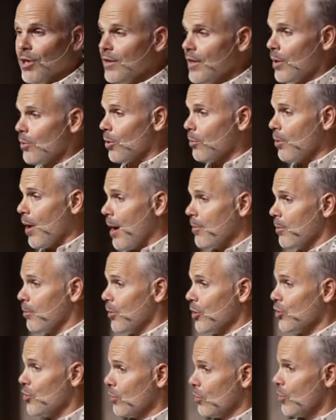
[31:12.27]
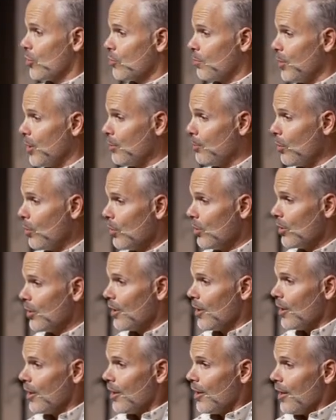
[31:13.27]
They were probably Jewish people.
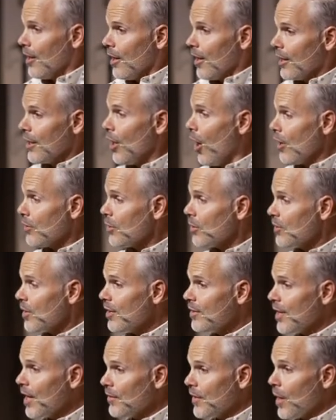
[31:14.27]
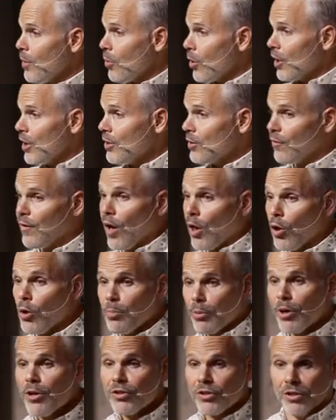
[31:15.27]
And he also says that they were his fellow
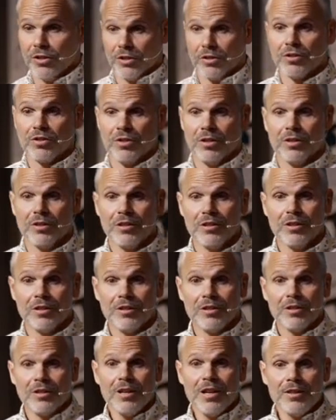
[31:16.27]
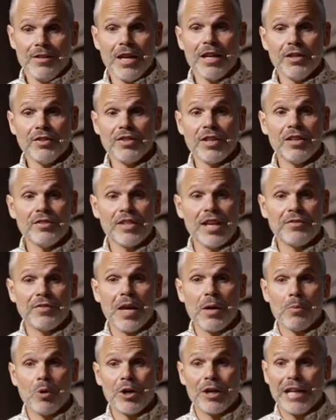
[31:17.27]
prisoners. And then he says that they
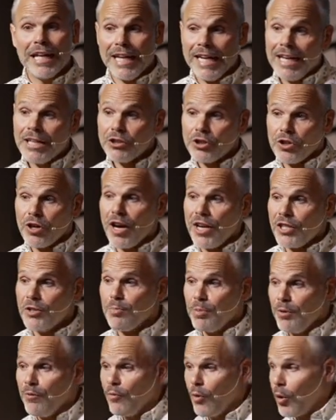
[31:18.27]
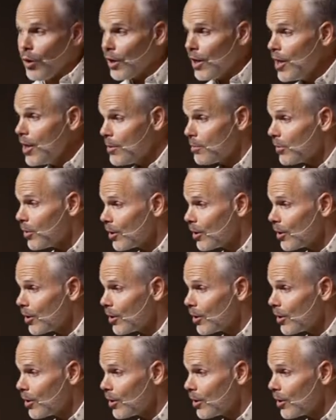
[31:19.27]
were in Christ before him,